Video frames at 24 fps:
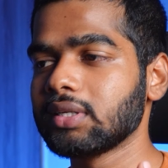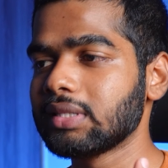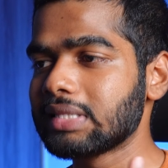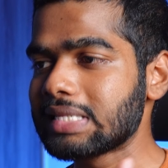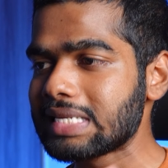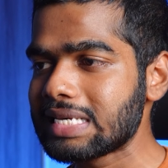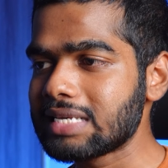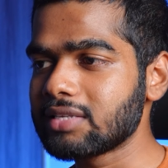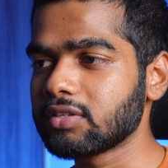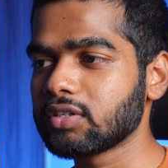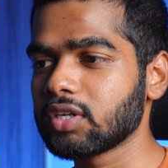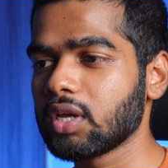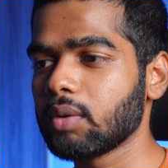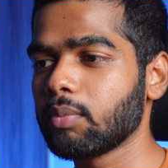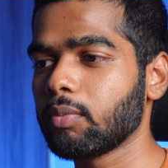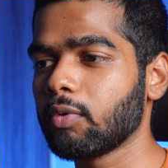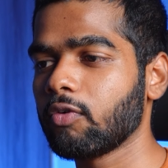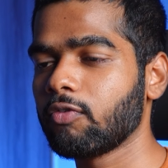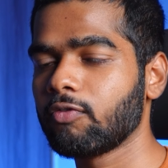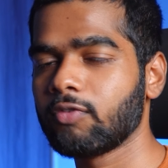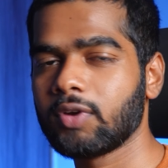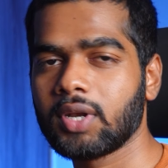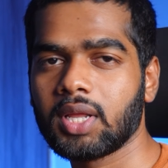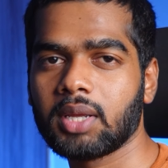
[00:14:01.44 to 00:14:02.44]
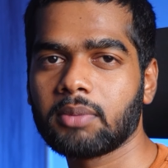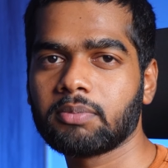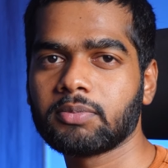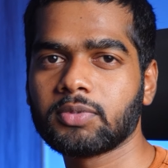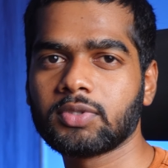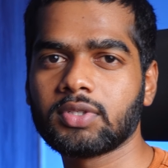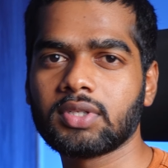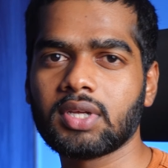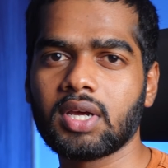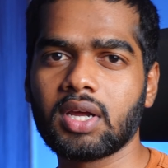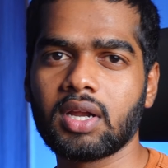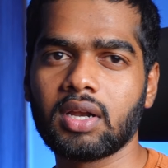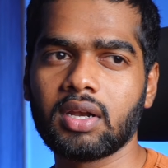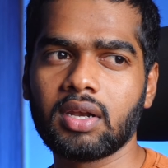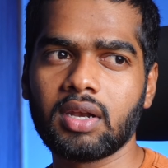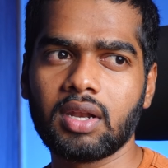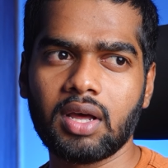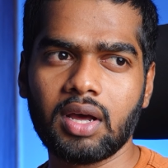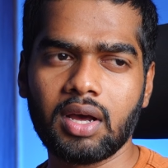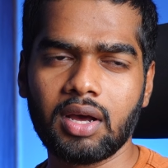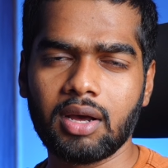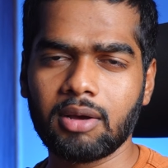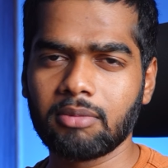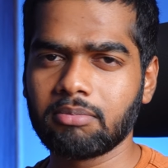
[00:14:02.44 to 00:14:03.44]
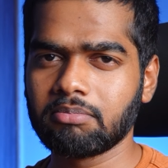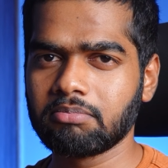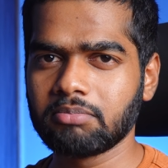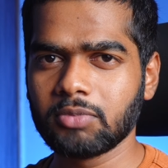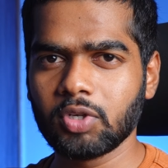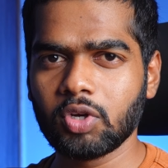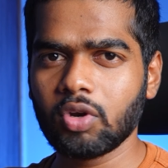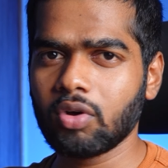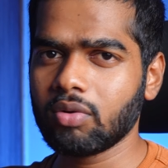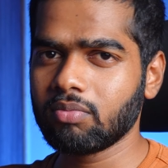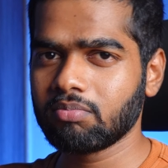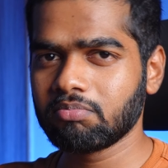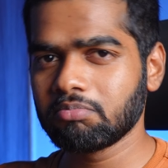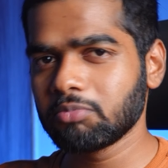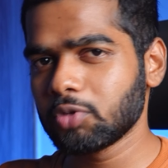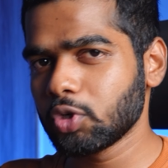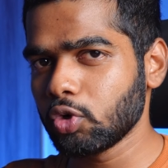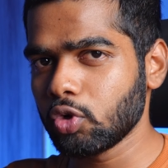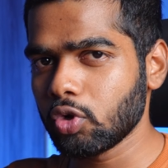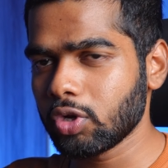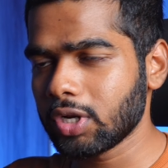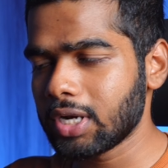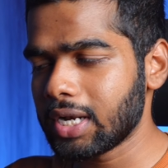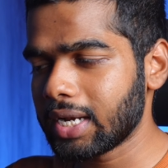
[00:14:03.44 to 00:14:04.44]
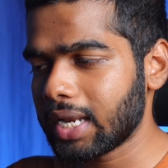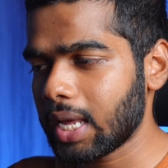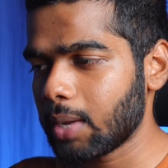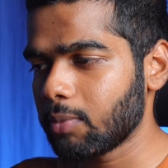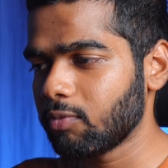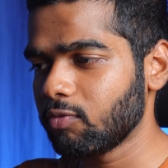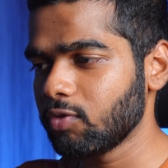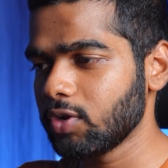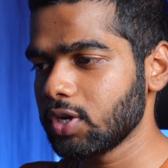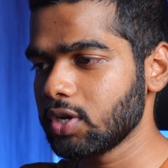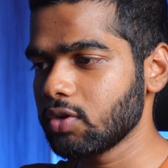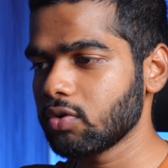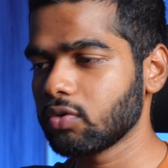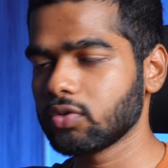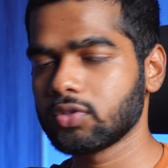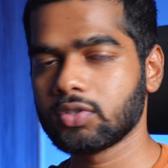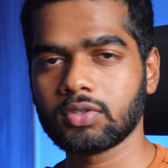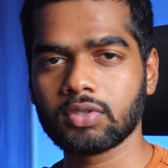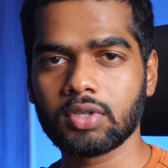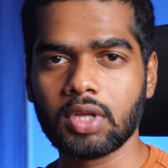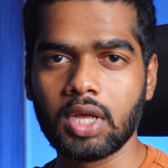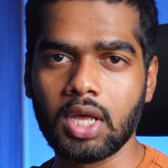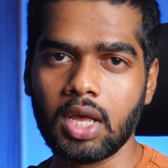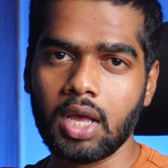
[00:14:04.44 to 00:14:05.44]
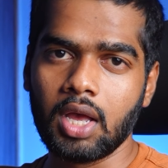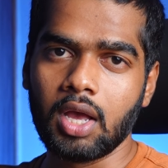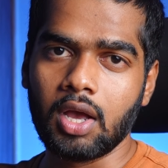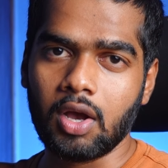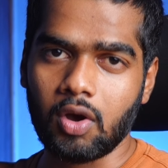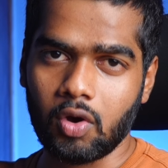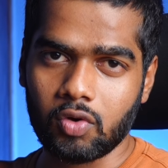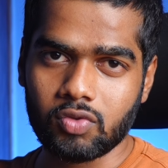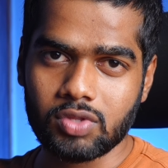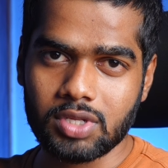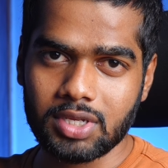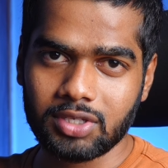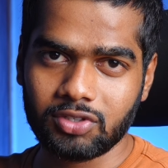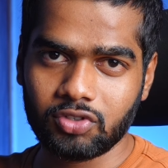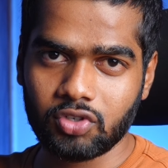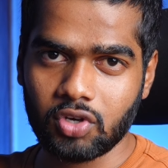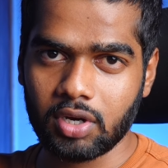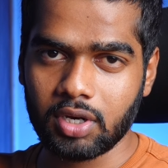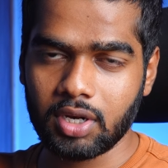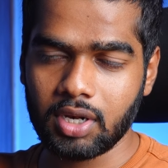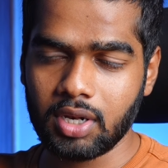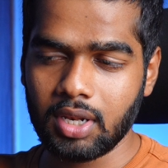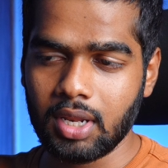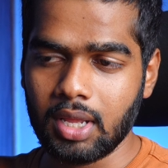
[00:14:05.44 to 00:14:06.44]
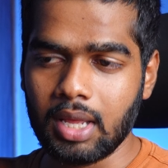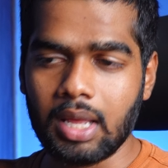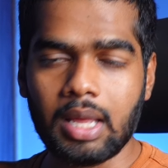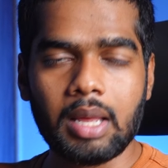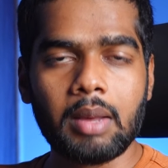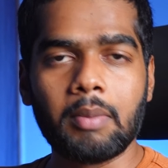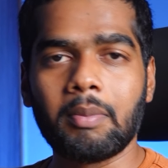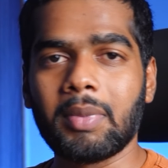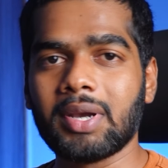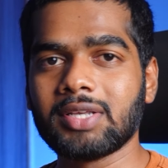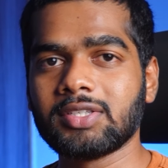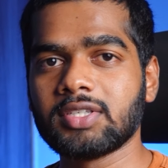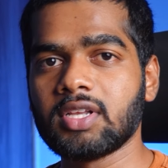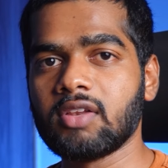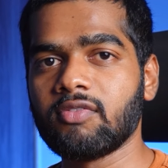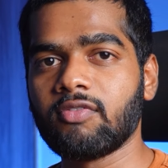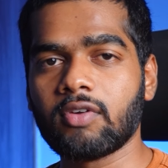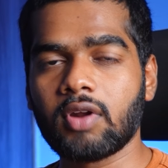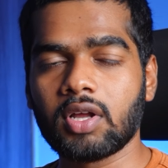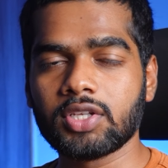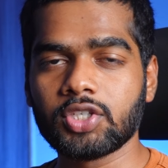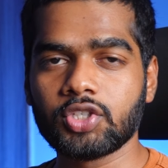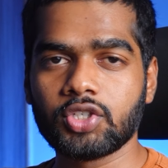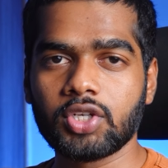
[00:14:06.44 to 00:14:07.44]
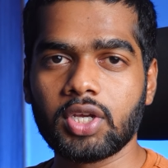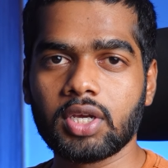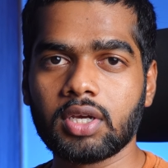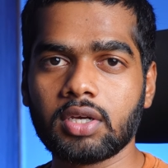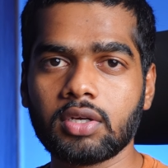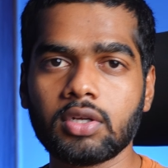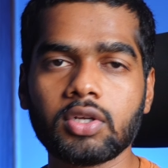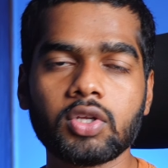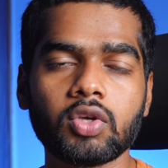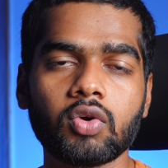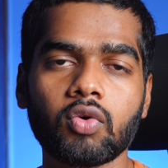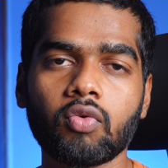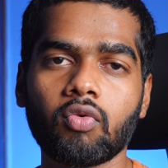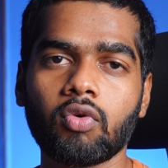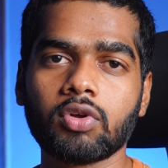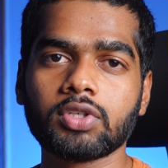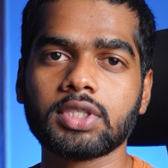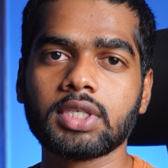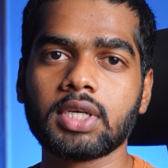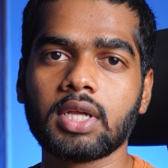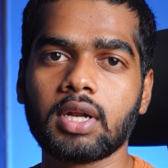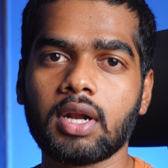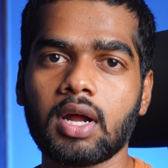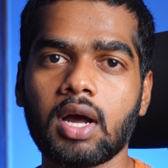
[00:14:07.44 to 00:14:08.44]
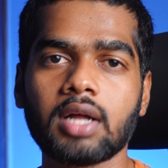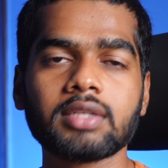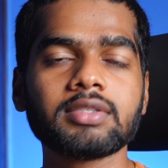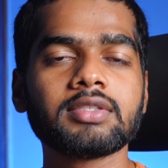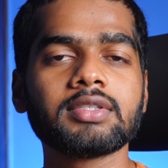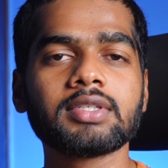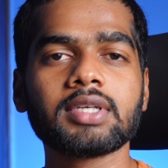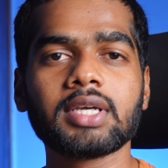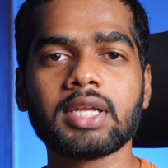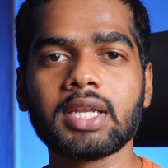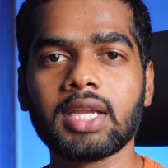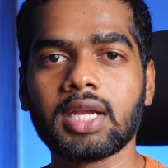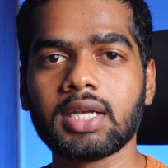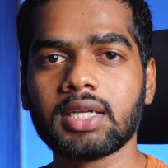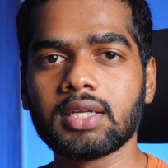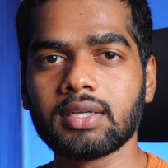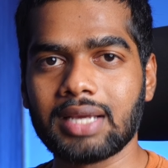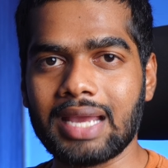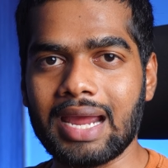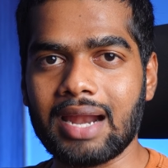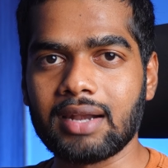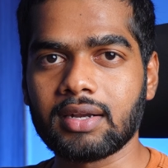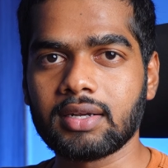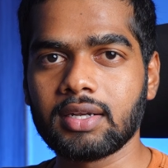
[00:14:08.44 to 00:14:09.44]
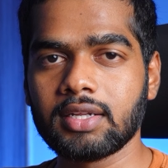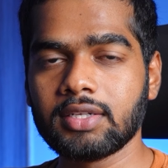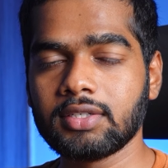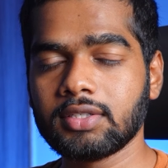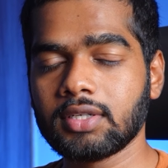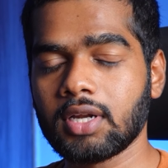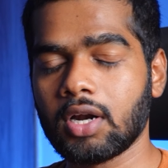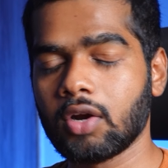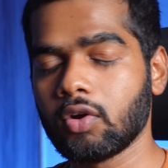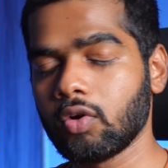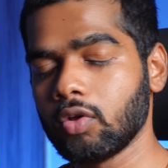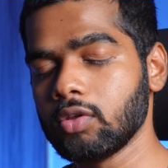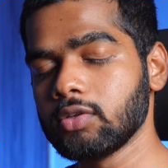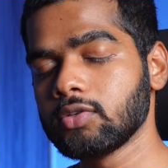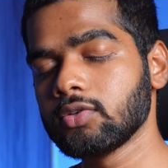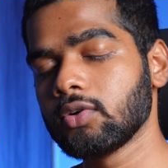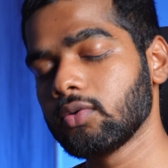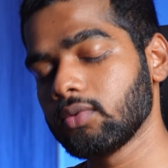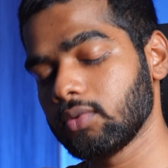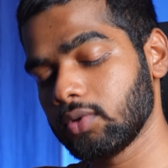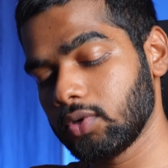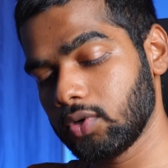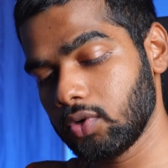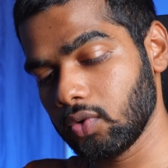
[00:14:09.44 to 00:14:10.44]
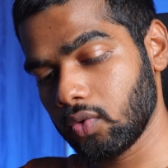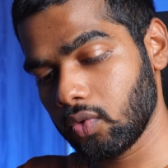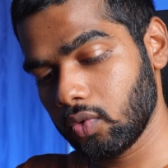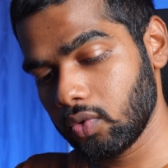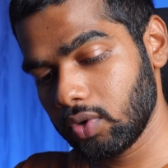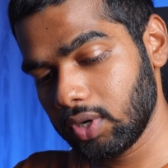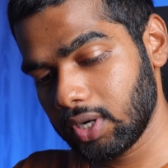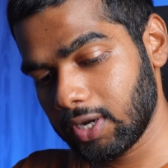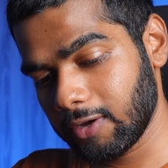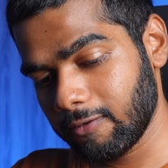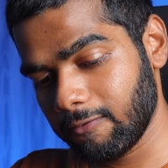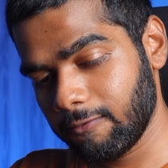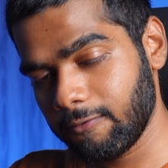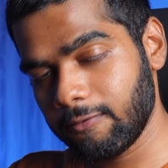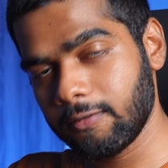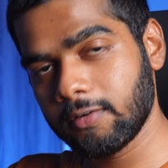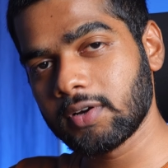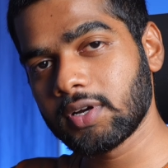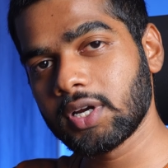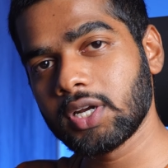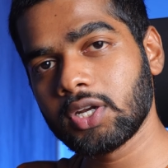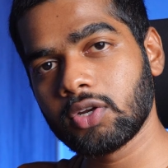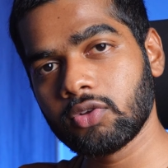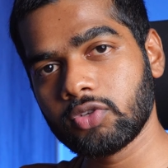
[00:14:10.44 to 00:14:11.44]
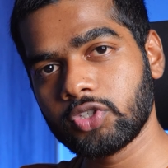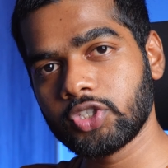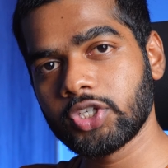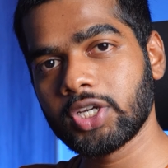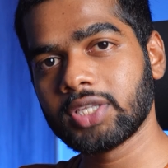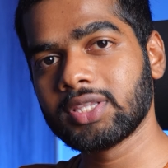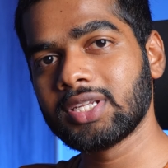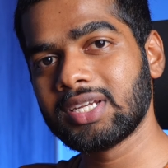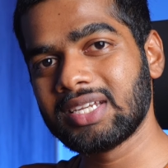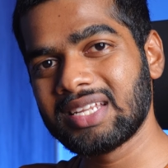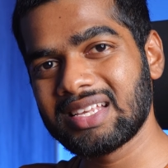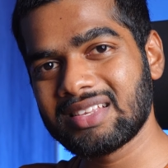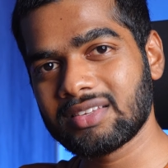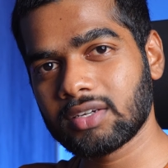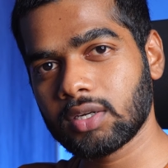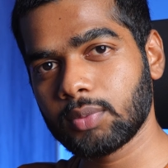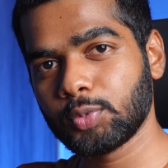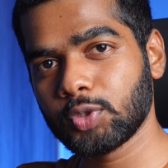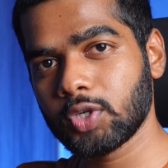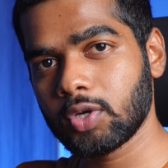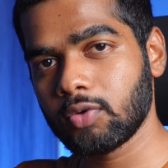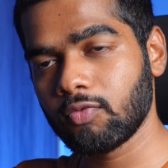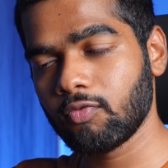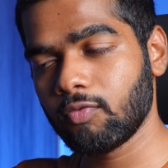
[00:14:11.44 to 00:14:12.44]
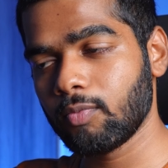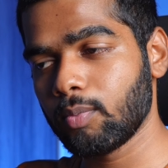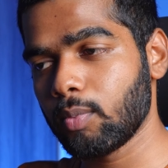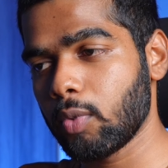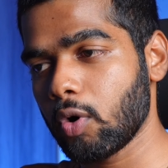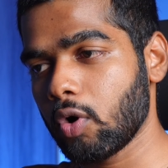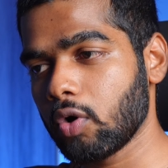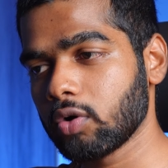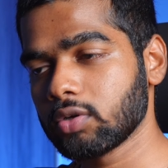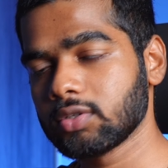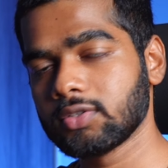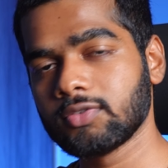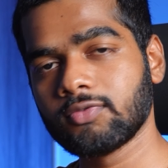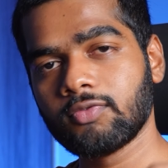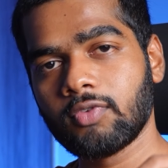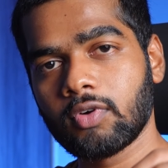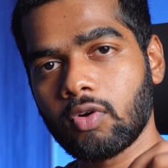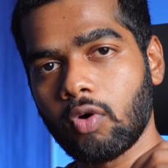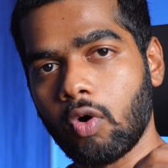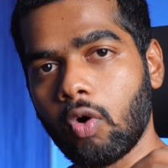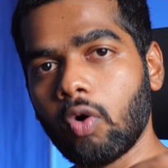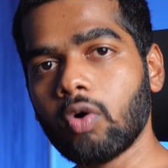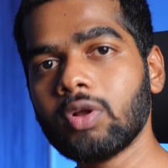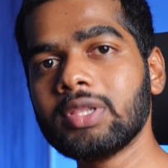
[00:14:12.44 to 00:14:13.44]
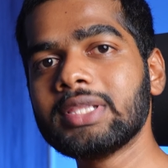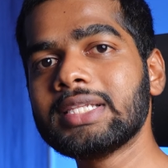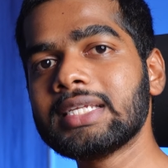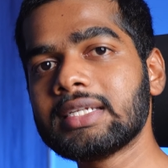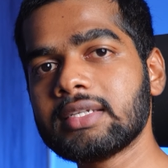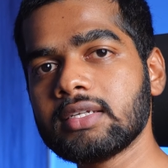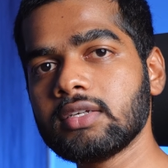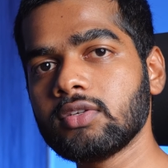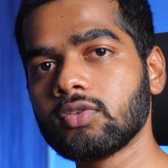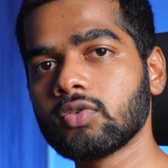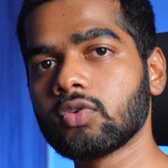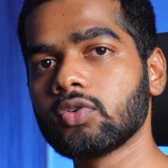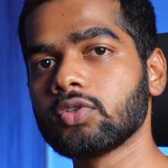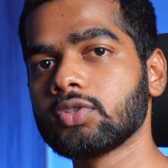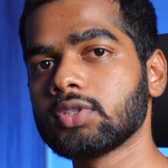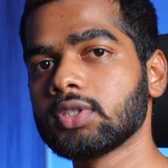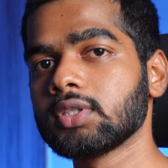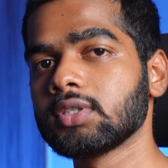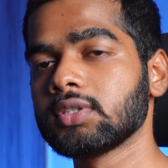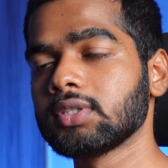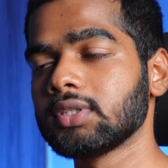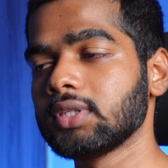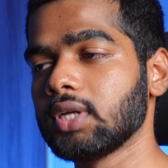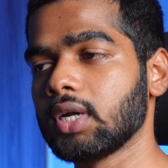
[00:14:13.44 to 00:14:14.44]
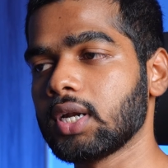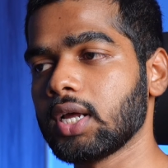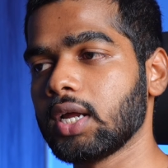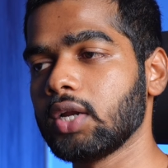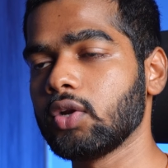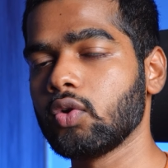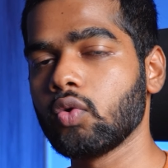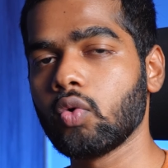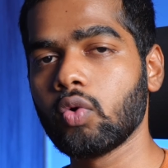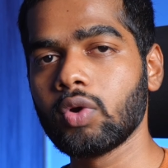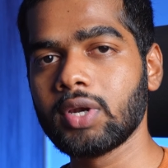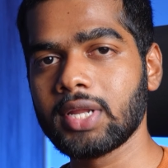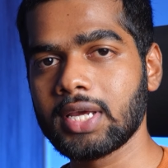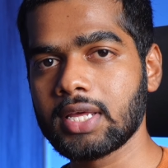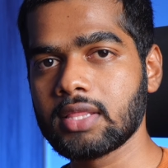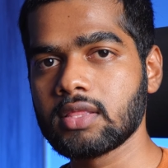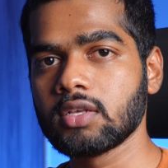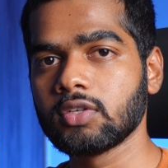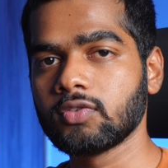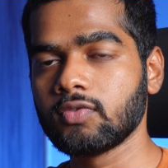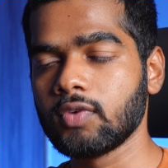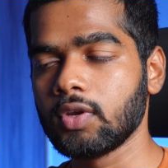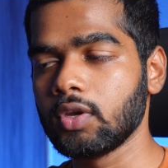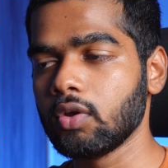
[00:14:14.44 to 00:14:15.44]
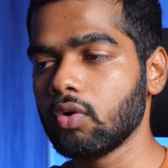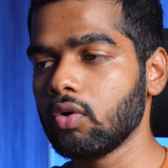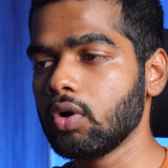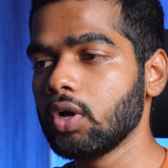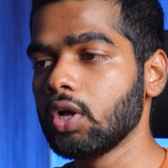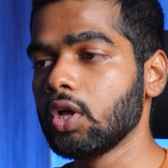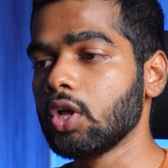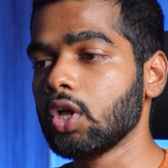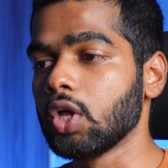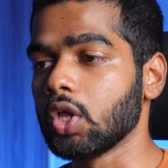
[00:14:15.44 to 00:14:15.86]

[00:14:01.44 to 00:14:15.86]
and these type of tips and tutorial type videos on this channel. Myself Rajashekar, you're watching Raj's Creator Catalyst, and also don't forget to check the description box for all the resources that I told in this video.